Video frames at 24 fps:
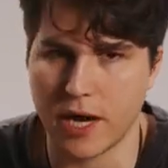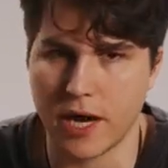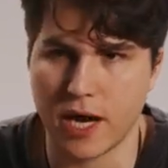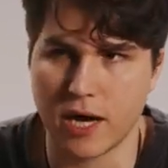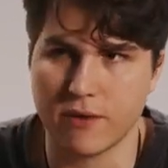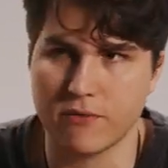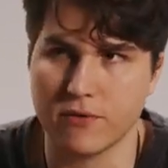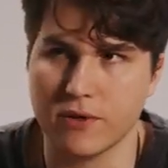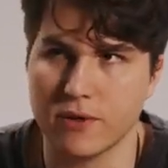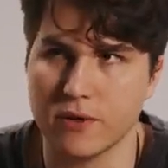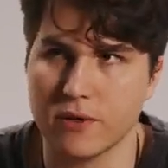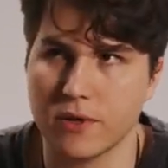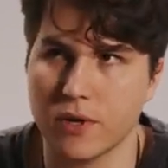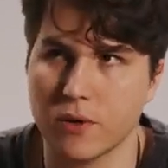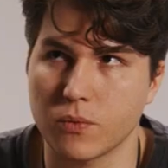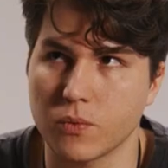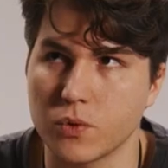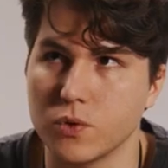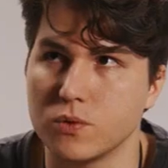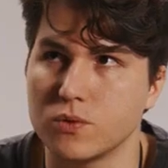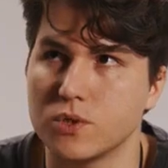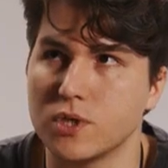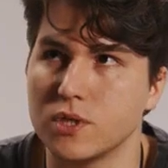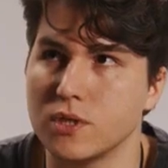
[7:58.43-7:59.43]
I have
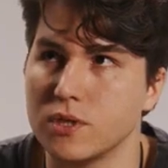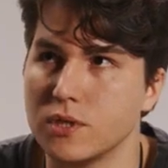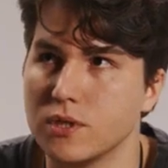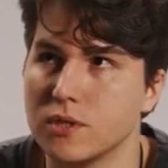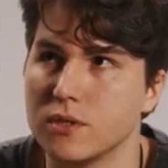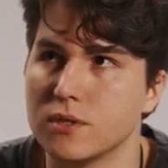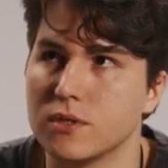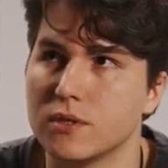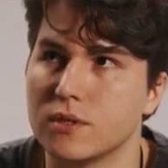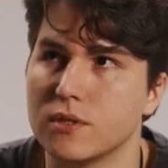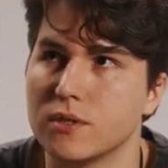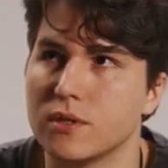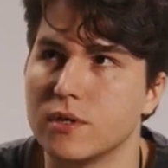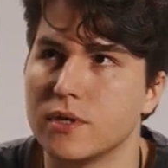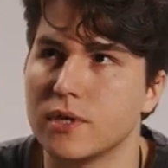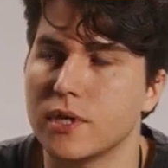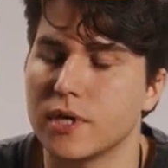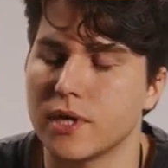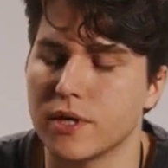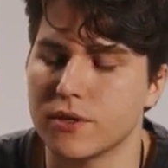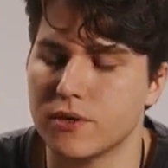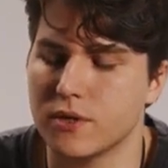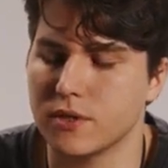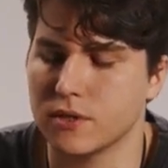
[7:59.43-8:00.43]
a routine,
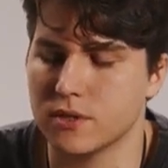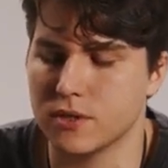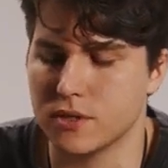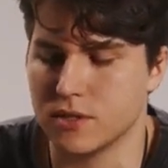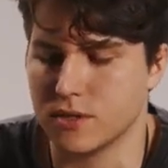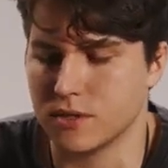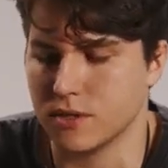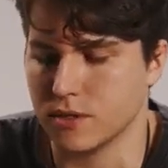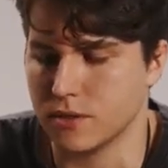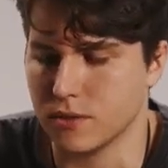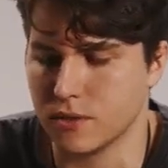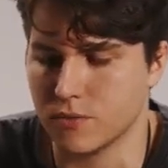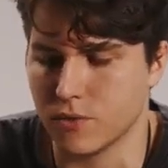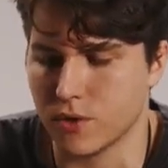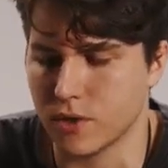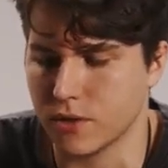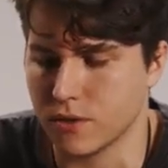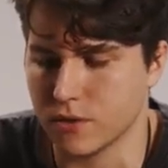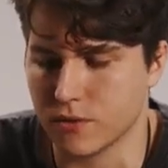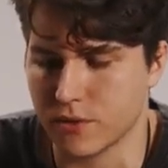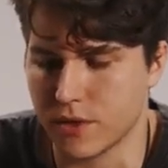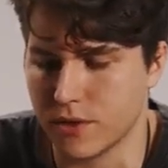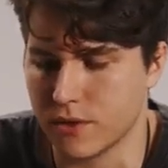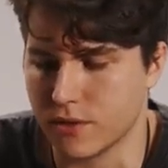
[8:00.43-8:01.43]
and I think this is
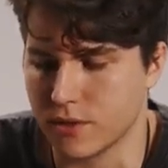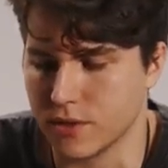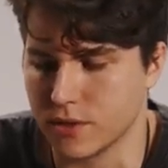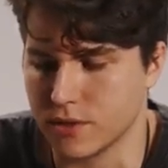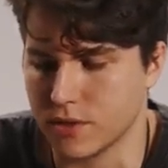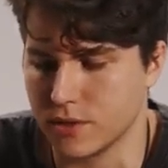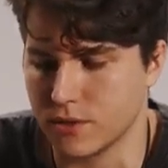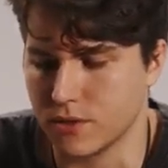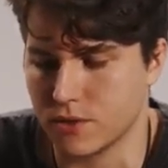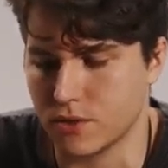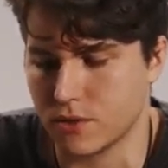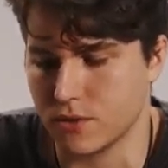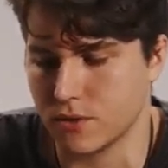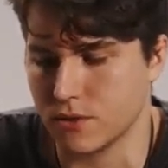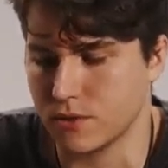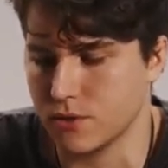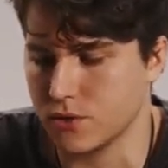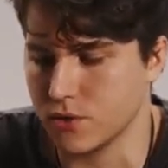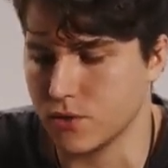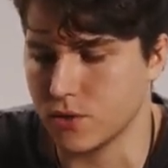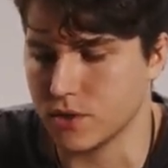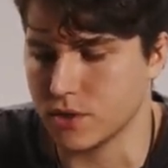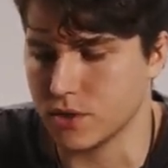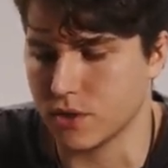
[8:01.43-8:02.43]
one of the great things that you
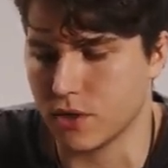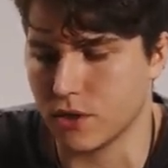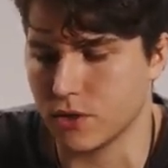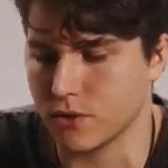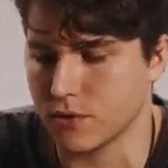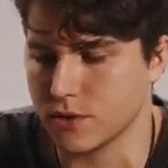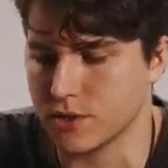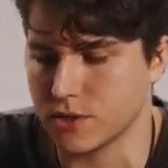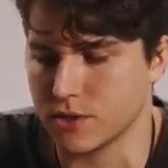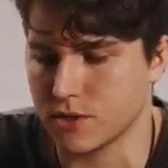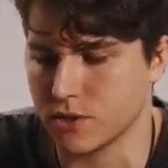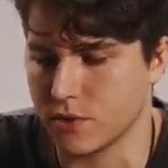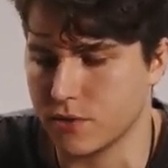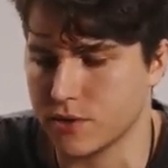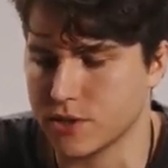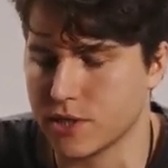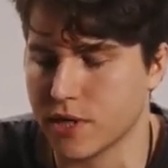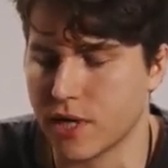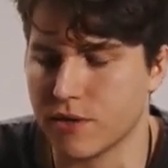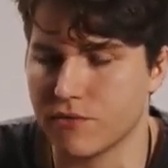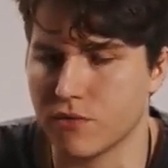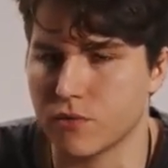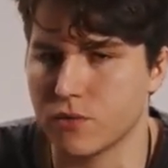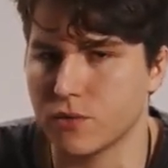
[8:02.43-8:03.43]
should do as a colorist is
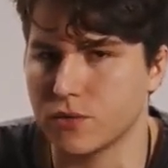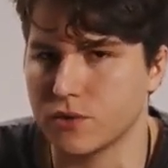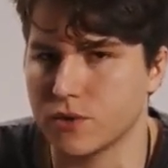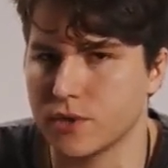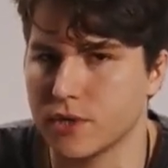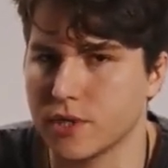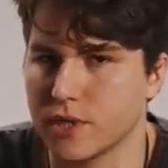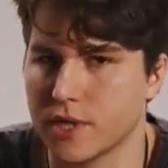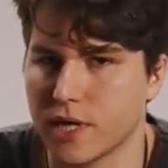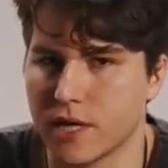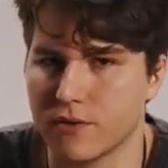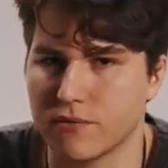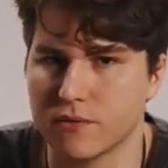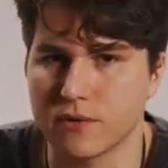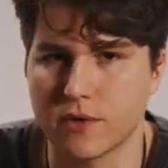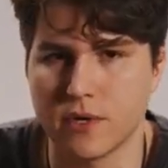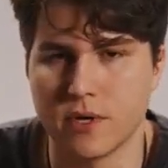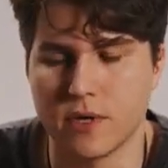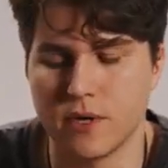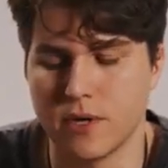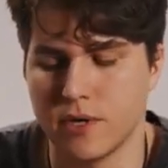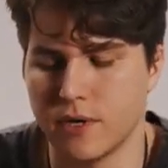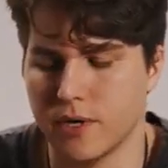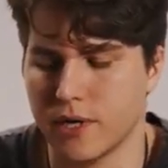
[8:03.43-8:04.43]
always have a routine and have
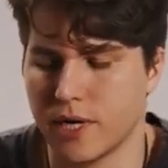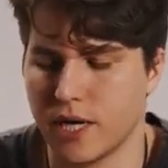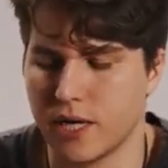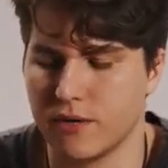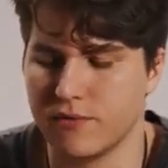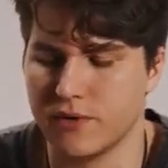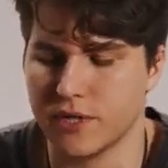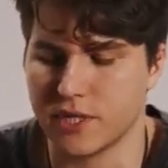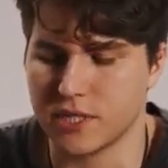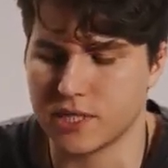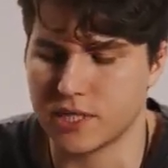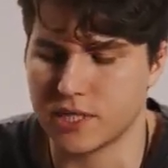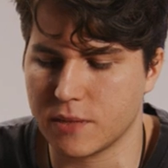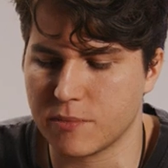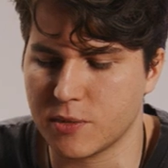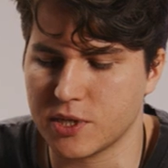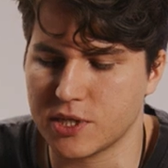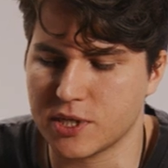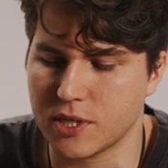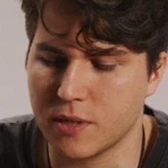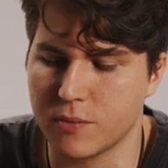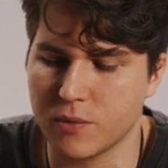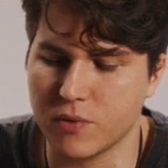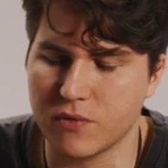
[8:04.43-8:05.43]
kind a
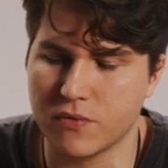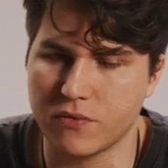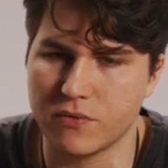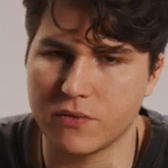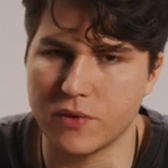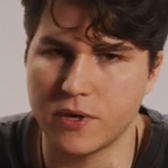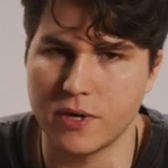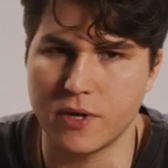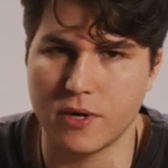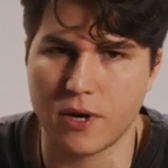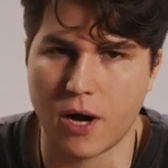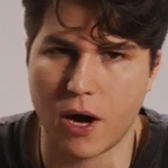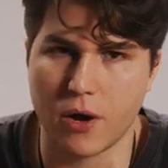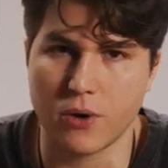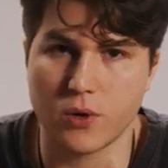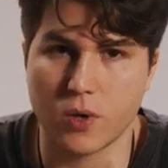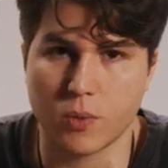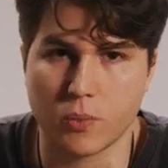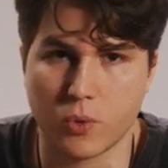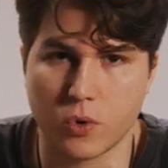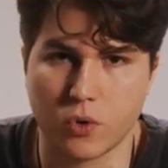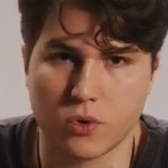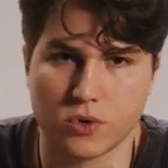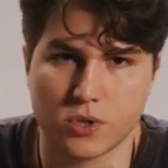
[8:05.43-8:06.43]
step-by-step of how
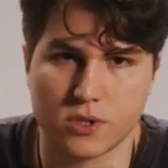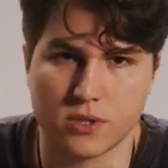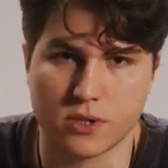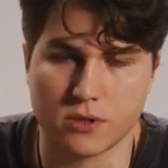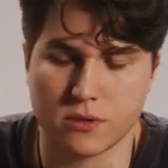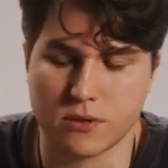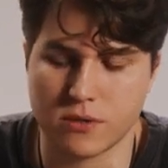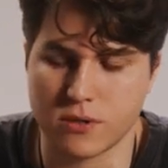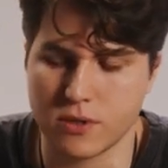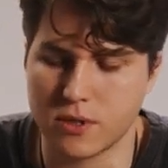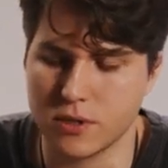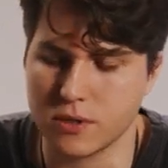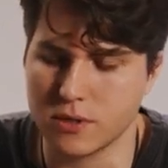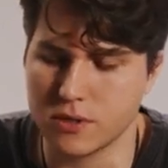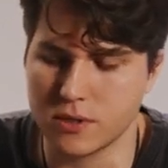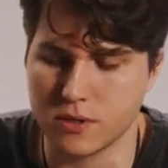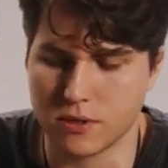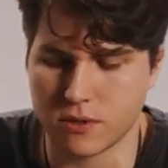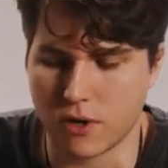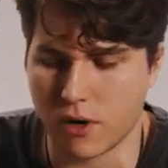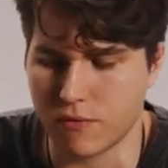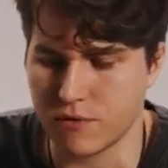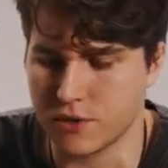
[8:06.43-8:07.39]
you approach certain things.